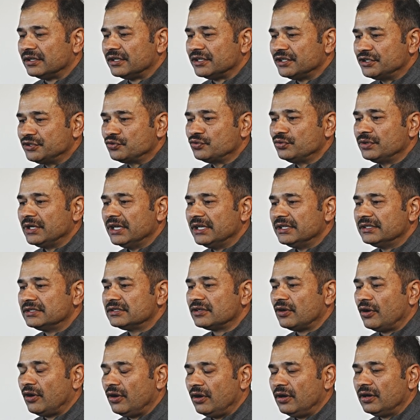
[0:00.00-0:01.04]
students
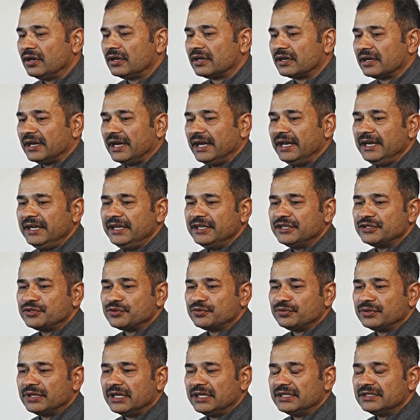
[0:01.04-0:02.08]
or any
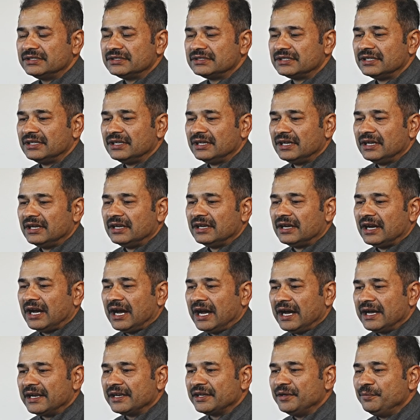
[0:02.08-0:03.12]
students
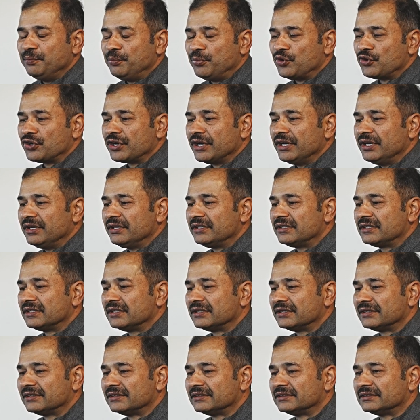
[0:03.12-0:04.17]
are important
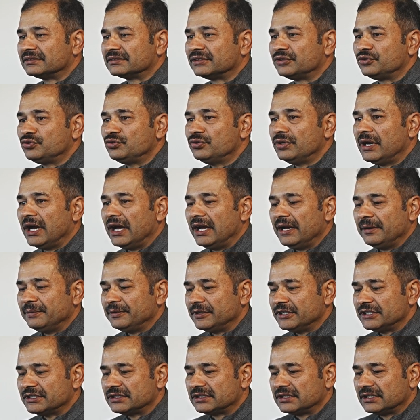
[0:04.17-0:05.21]
to have
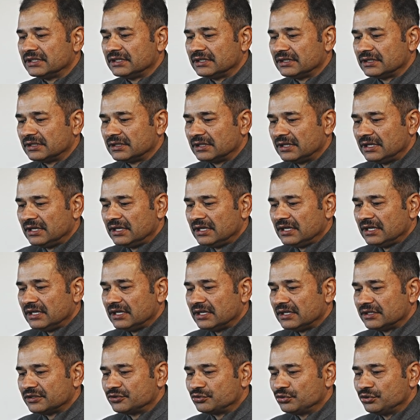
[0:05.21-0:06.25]
this
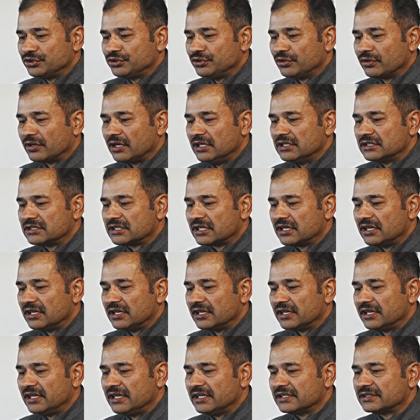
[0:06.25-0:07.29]
socio-cultural
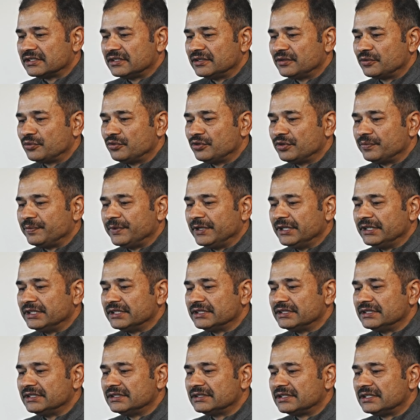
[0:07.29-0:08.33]
relation. Could be
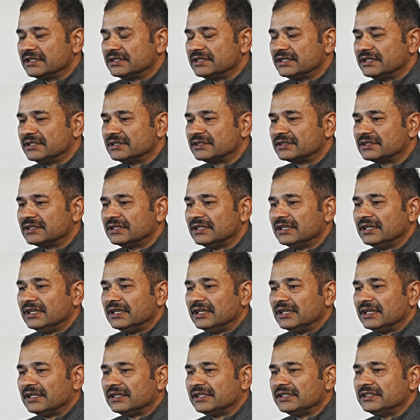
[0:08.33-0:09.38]
this is
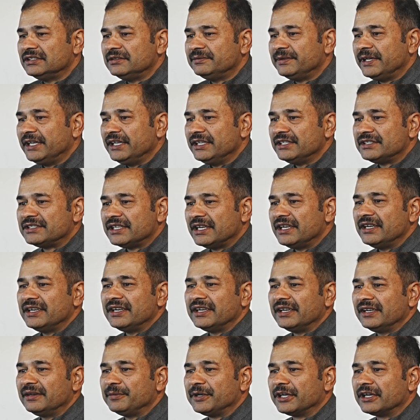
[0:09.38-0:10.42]
very
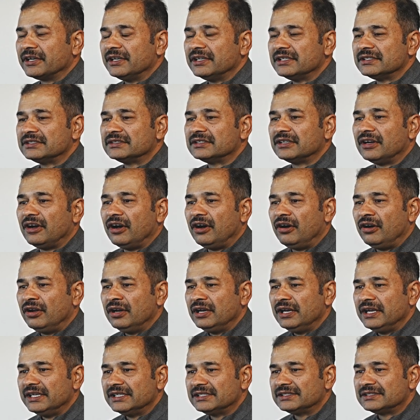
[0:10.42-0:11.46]
generic, because
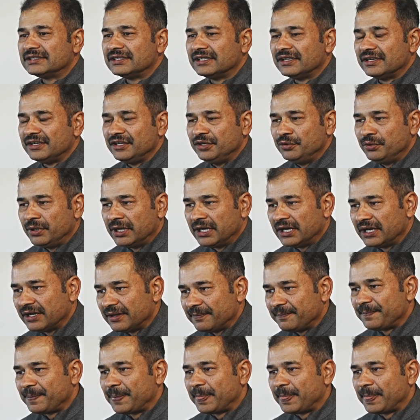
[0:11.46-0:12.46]
unless you are